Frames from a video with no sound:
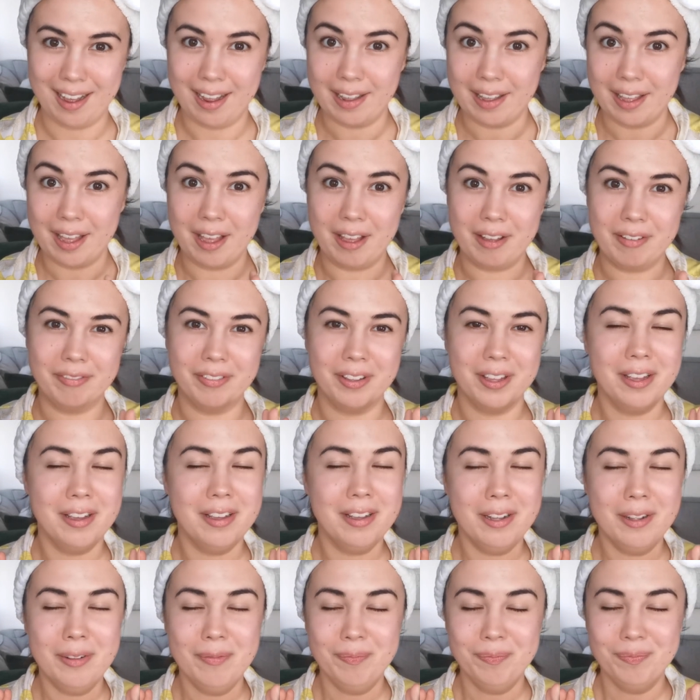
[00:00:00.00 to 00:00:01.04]
I have
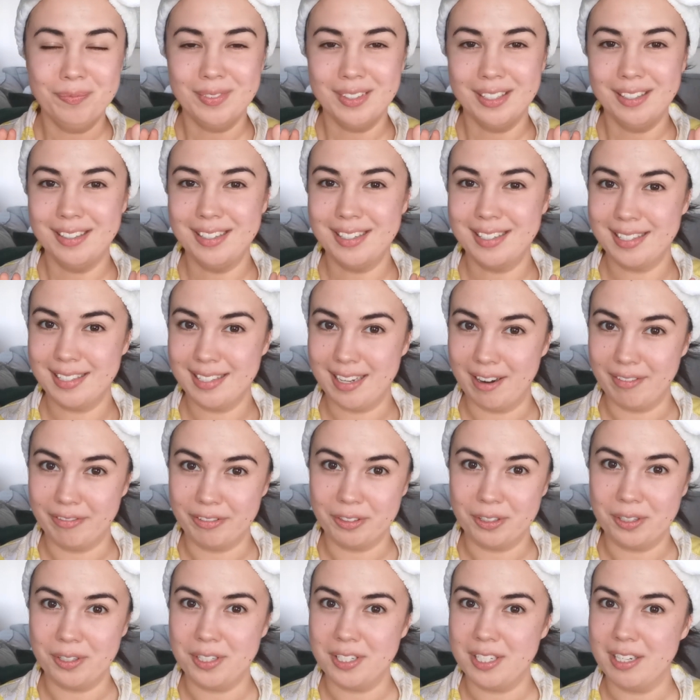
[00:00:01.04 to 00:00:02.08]

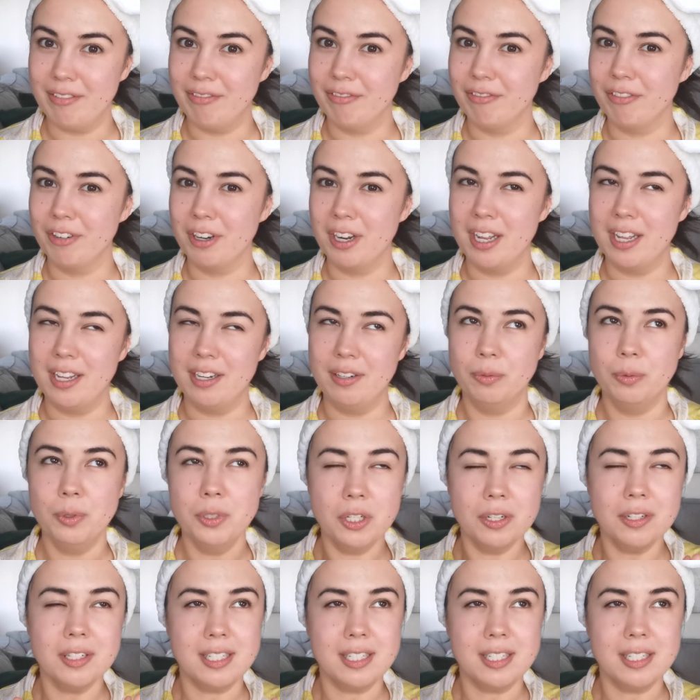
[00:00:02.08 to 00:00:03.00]
several different, well,